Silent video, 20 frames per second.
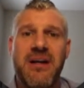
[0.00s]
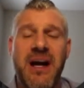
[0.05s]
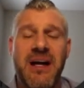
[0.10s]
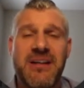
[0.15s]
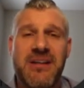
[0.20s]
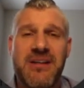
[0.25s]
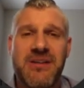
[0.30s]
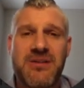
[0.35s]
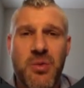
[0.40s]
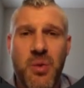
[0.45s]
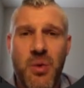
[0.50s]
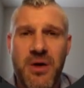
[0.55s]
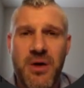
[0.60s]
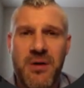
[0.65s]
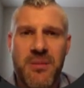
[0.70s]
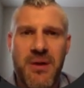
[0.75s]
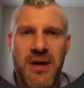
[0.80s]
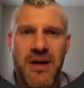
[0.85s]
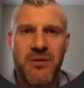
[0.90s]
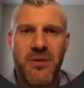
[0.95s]
I did a
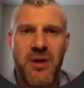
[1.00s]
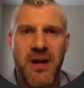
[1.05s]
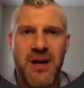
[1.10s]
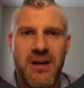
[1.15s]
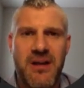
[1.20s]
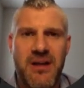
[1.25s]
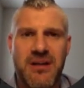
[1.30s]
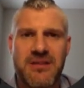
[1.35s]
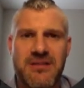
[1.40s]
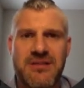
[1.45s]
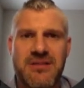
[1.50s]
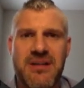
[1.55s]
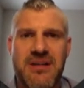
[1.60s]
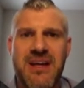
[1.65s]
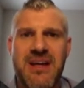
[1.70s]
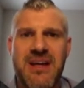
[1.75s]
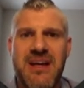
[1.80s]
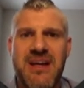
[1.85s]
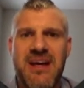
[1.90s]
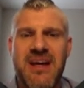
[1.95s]
20-mile radius,
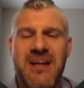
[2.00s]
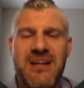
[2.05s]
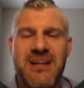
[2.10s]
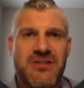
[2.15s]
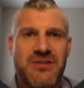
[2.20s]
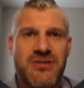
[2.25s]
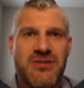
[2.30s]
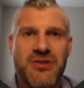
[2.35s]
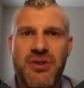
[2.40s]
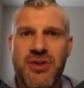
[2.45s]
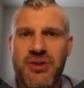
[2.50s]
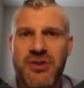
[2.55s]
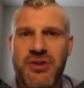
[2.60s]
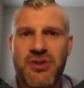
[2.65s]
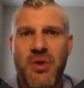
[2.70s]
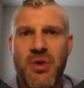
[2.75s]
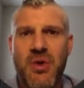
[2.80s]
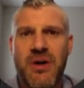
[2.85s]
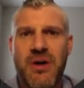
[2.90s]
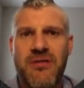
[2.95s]
and it's just
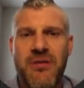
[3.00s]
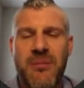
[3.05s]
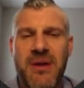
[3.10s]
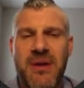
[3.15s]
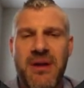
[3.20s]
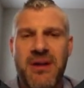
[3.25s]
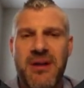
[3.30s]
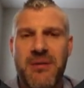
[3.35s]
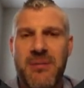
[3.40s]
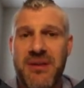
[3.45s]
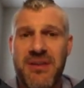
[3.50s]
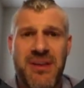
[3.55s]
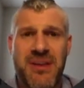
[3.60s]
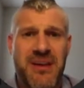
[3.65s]
short of 1 million a month,